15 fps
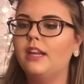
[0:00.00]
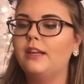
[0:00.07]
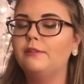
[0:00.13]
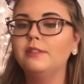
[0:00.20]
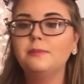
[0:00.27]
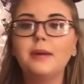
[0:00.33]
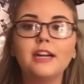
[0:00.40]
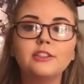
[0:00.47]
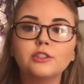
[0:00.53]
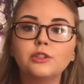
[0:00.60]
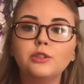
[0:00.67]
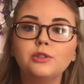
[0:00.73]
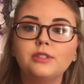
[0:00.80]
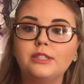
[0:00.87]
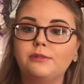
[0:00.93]
It was
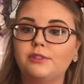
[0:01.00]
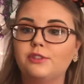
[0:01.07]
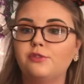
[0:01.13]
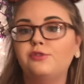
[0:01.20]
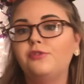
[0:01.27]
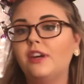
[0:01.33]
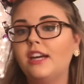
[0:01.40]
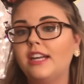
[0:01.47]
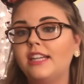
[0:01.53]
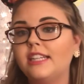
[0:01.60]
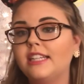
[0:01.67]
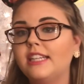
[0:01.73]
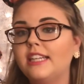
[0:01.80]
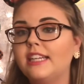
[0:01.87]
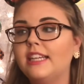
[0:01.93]
magical, it was
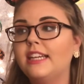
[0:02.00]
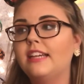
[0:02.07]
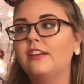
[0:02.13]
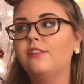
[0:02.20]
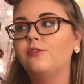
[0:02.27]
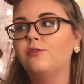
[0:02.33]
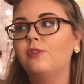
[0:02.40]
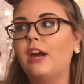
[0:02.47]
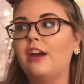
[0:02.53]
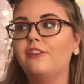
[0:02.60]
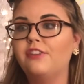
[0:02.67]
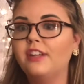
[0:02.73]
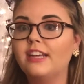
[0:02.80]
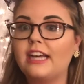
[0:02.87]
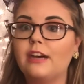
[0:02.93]
fun. I
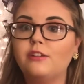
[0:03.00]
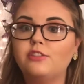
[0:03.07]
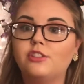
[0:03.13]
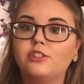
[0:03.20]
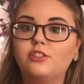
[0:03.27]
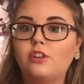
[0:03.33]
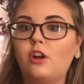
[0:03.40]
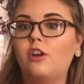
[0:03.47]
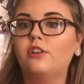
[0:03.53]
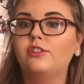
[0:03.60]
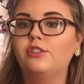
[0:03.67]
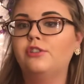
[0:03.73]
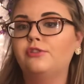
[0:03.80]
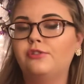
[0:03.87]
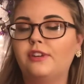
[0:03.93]
felt like I was just talking
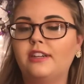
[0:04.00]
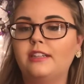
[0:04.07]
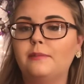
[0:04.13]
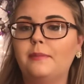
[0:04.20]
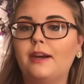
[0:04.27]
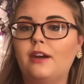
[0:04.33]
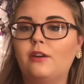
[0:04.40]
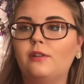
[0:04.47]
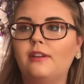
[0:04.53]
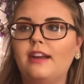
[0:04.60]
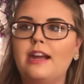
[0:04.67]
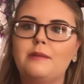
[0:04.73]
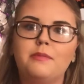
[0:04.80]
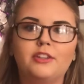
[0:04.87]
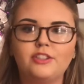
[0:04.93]
to a friend about
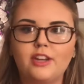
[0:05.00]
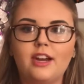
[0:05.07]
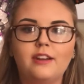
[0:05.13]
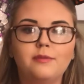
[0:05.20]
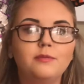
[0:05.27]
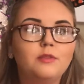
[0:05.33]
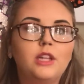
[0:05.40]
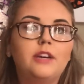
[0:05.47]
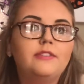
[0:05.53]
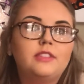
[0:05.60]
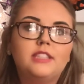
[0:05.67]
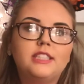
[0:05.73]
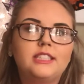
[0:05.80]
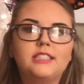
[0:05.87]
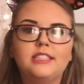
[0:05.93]
how much I
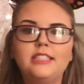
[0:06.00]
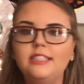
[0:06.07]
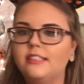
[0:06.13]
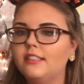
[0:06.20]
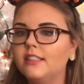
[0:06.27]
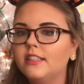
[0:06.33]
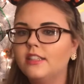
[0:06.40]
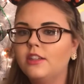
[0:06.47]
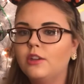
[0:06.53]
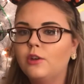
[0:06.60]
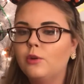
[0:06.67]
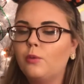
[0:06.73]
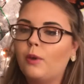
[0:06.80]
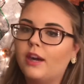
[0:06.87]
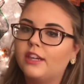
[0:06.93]
loved Disney and
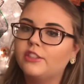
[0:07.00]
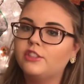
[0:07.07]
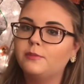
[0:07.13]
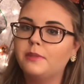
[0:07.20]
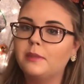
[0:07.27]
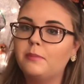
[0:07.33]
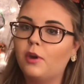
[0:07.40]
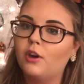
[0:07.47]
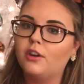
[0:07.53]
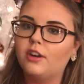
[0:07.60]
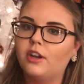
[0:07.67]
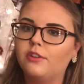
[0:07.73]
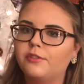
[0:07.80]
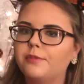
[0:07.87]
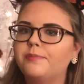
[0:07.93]
why I should be a part
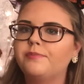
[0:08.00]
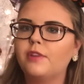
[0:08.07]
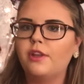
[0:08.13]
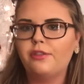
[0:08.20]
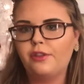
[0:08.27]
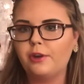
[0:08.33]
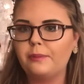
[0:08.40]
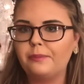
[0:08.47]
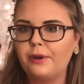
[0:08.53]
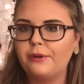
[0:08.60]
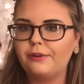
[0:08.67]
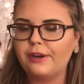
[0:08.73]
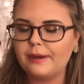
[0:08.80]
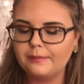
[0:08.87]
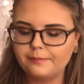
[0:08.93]
of their
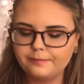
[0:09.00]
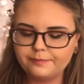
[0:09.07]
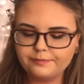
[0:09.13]
program.